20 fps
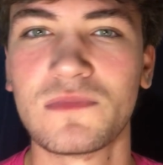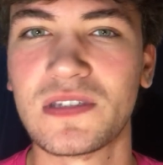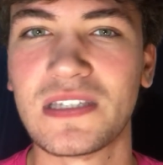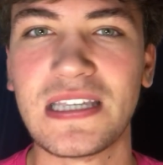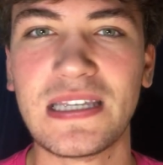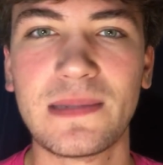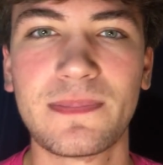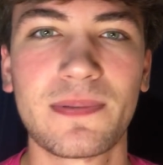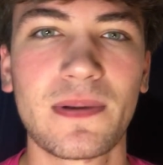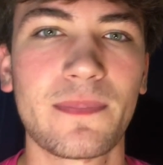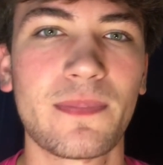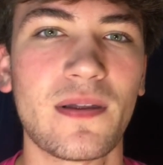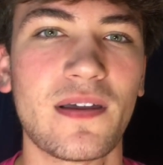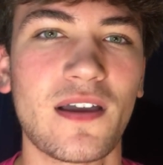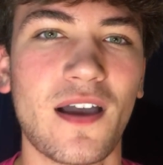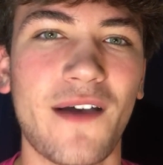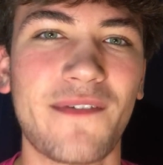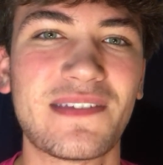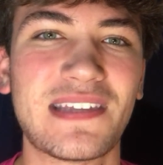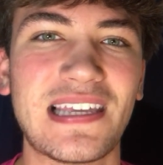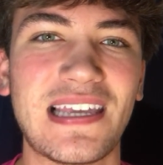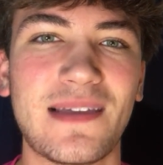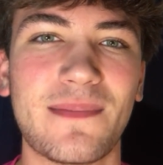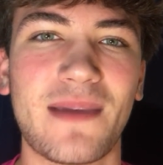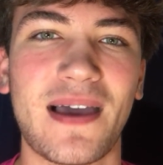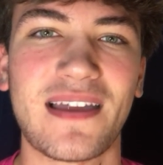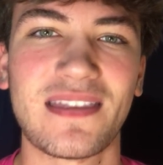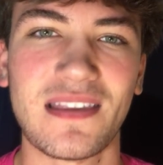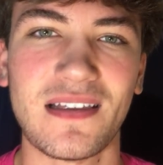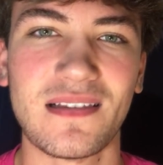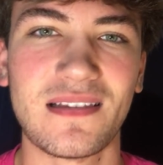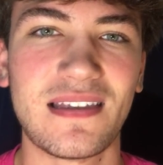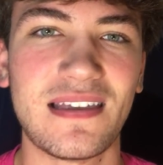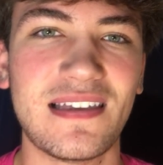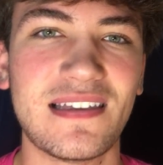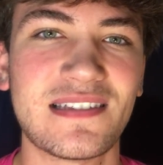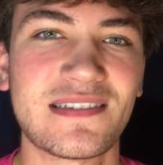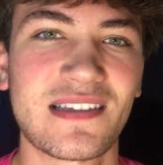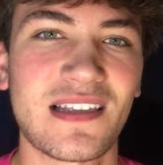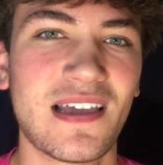deep playoff team at the
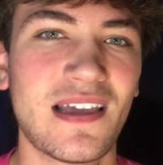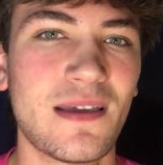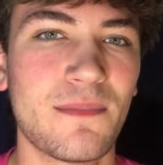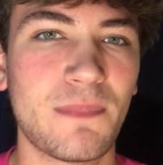least,